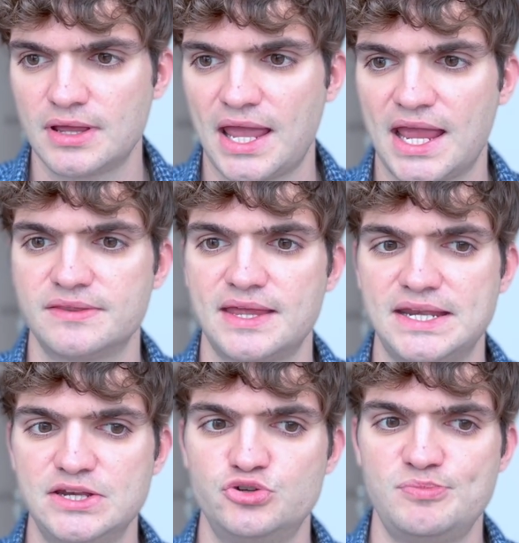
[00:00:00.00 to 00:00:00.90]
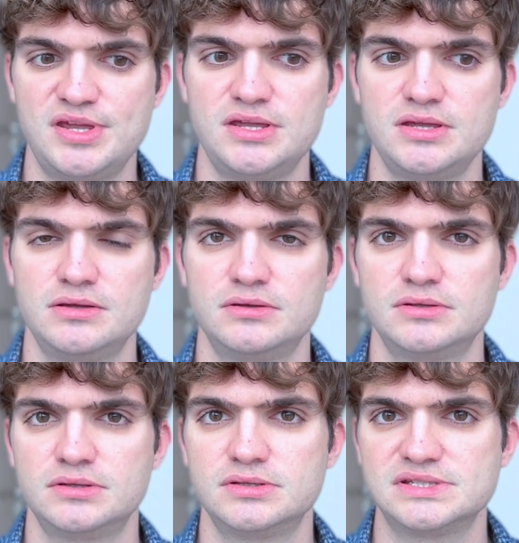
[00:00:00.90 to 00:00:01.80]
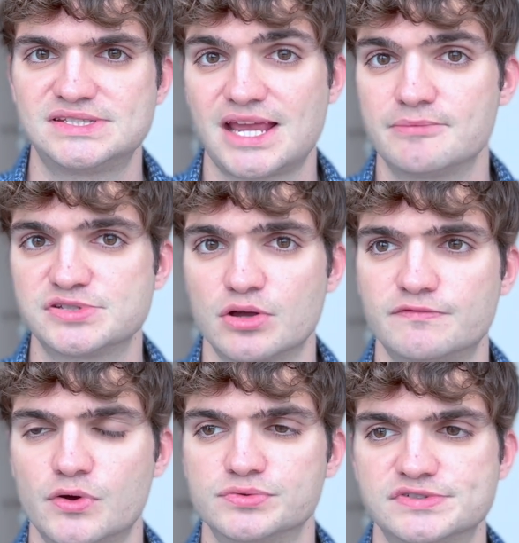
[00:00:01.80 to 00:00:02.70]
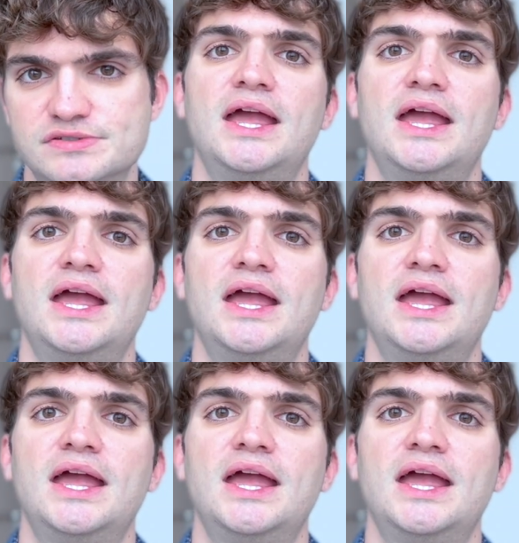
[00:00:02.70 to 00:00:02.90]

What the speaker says: and they need to be Samsung phones.